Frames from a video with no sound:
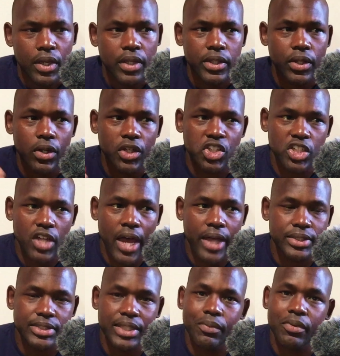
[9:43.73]
There are
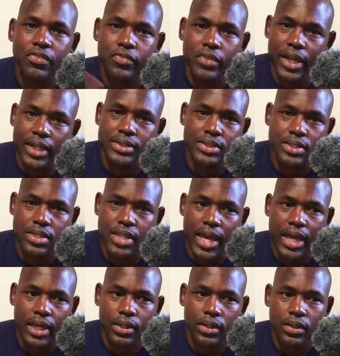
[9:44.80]
shots that reflect
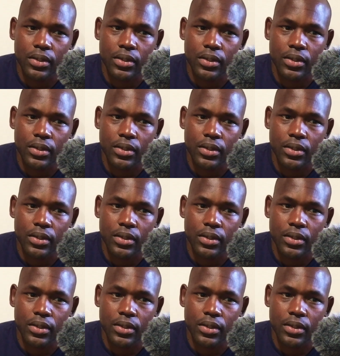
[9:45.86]
that.